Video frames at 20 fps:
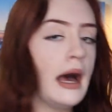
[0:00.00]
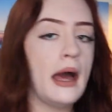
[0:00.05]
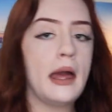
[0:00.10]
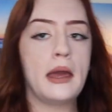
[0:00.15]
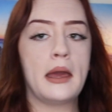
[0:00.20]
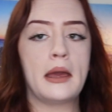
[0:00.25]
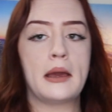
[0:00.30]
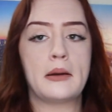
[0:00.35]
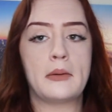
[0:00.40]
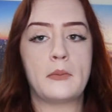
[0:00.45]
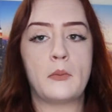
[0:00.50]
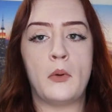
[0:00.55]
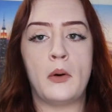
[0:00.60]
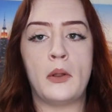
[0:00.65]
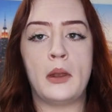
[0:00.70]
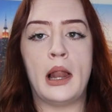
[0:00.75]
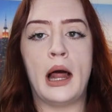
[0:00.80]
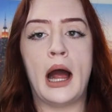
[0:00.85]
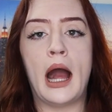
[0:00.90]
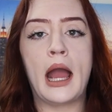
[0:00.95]
I
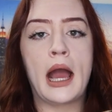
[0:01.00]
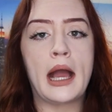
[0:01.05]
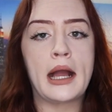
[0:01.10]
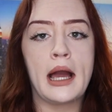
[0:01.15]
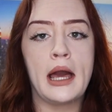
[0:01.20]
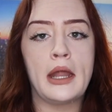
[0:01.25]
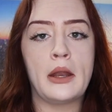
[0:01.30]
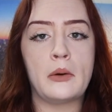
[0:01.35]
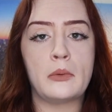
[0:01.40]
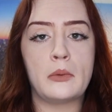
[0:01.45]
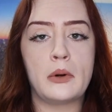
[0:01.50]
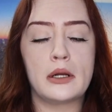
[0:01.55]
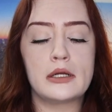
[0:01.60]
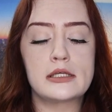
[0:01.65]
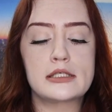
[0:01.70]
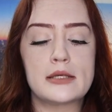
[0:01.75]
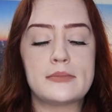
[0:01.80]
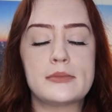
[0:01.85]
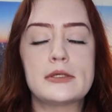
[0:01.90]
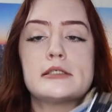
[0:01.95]
won't lie, I kind of
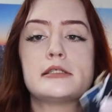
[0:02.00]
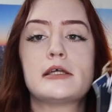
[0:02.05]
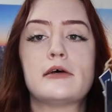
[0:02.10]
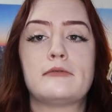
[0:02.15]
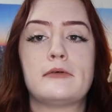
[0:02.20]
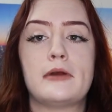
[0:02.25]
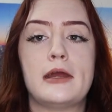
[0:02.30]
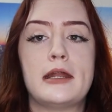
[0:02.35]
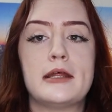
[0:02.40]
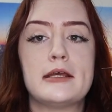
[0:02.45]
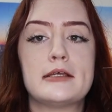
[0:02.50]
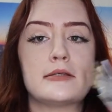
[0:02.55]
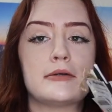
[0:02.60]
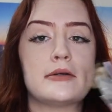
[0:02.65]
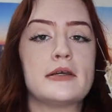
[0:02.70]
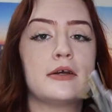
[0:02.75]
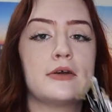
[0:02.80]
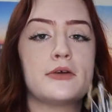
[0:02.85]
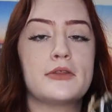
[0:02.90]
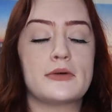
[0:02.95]
wore some of the stuff already, so
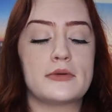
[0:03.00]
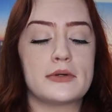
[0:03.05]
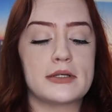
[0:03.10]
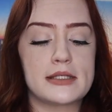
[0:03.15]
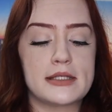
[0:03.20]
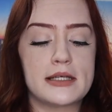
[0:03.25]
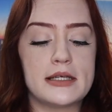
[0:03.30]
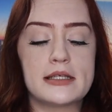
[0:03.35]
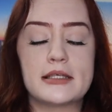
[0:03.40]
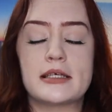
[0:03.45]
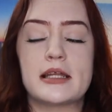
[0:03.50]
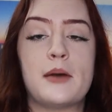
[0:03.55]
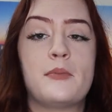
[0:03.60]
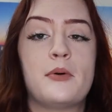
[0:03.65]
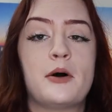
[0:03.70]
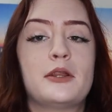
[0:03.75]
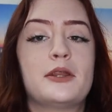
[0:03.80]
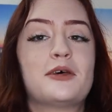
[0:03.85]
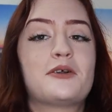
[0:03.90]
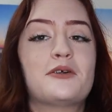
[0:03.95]
here are the receipts, and I
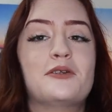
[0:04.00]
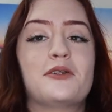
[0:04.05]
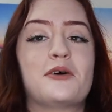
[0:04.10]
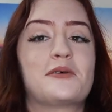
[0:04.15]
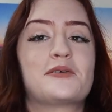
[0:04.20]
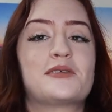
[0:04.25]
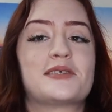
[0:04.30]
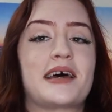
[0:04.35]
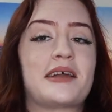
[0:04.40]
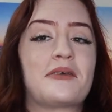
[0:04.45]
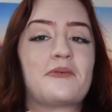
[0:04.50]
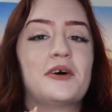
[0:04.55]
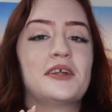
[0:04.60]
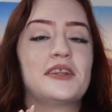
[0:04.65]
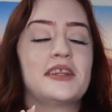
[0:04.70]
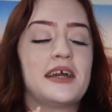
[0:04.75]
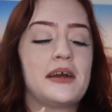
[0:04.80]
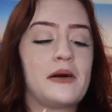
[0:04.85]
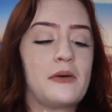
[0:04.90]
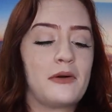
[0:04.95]
put little notes on
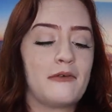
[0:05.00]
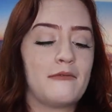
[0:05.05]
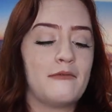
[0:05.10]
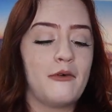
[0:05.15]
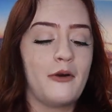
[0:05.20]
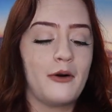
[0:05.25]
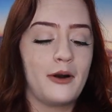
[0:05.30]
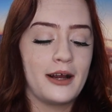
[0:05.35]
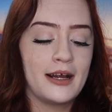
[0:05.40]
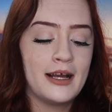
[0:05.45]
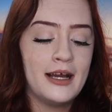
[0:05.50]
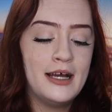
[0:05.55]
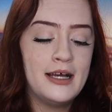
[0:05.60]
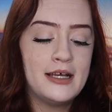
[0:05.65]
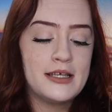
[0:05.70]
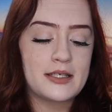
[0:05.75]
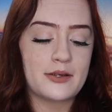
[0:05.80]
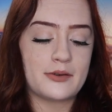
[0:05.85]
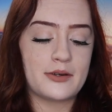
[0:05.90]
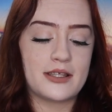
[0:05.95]
what they were for.
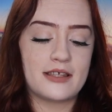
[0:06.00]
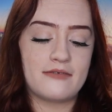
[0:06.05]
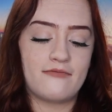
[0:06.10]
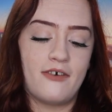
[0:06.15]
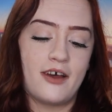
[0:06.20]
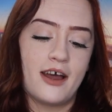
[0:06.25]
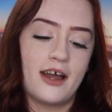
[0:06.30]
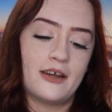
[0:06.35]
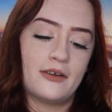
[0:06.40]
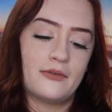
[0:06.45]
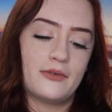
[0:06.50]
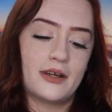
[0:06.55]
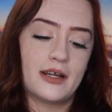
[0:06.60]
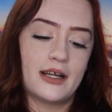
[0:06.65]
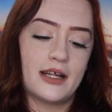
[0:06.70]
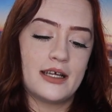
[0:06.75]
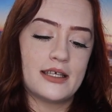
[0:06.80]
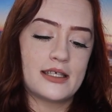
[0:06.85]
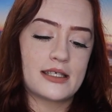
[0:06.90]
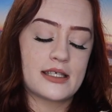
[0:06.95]
So let's find what
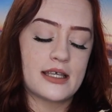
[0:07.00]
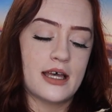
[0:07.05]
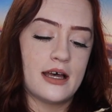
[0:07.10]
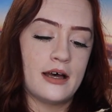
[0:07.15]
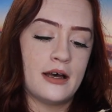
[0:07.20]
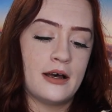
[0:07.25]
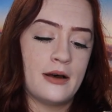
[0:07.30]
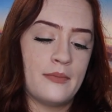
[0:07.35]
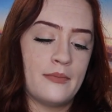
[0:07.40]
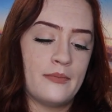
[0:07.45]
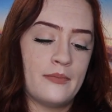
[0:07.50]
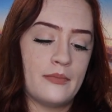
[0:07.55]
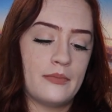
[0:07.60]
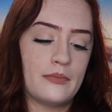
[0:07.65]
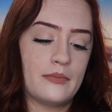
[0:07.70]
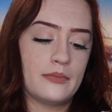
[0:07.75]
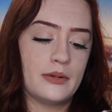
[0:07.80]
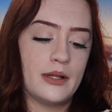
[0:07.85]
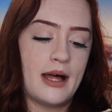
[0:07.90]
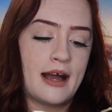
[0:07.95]
it is. Um,
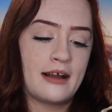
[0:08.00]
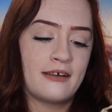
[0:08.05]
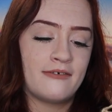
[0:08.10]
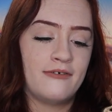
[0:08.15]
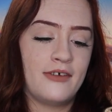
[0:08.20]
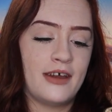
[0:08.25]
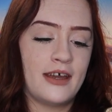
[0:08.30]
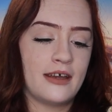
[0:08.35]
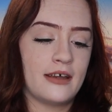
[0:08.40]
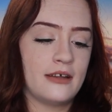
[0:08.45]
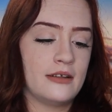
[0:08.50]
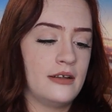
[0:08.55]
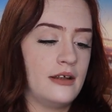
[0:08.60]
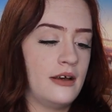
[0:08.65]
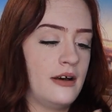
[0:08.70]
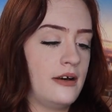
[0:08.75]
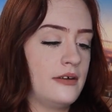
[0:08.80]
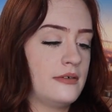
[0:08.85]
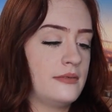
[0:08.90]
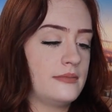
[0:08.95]
black fade,
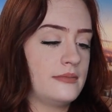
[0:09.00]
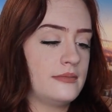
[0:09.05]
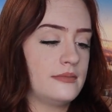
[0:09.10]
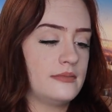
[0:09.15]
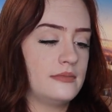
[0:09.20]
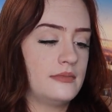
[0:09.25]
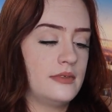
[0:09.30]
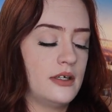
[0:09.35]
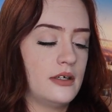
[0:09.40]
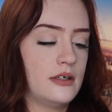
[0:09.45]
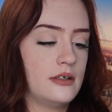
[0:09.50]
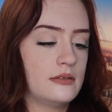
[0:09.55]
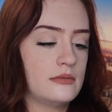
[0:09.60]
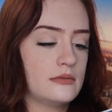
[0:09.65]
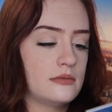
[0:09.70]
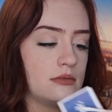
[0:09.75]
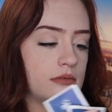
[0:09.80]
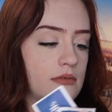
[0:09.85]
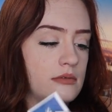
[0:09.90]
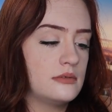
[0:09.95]
no,
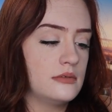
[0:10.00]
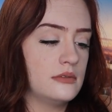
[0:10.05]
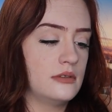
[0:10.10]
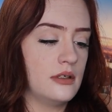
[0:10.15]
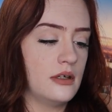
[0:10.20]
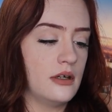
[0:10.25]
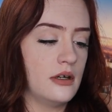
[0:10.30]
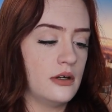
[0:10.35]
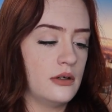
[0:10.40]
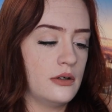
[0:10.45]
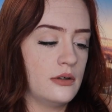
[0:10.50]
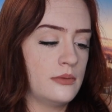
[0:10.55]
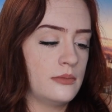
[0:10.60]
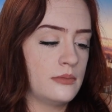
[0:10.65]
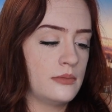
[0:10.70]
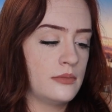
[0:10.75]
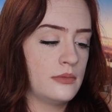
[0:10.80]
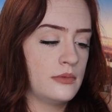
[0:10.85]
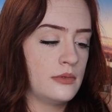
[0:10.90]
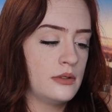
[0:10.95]
no, no,
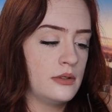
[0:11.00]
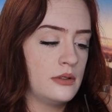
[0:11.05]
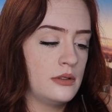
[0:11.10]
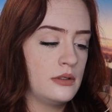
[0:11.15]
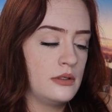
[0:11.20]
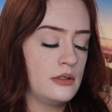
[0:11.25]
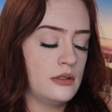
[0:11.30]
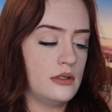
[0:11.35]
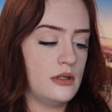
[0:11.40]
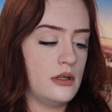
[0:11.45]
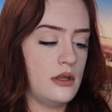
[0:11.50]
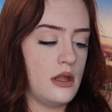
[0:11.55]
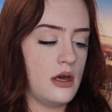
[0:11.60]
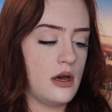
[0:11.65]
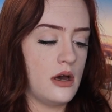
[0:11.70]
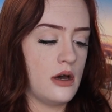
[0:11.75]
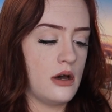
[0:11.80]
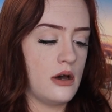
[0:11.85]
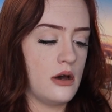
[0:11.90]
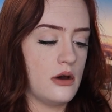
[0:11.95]

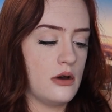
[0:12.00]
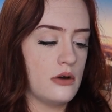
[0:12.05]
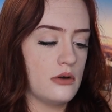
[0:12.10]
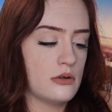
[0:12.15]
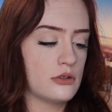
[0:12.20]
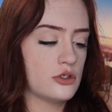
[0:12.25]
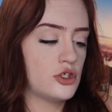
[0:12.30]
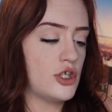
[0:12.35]
no.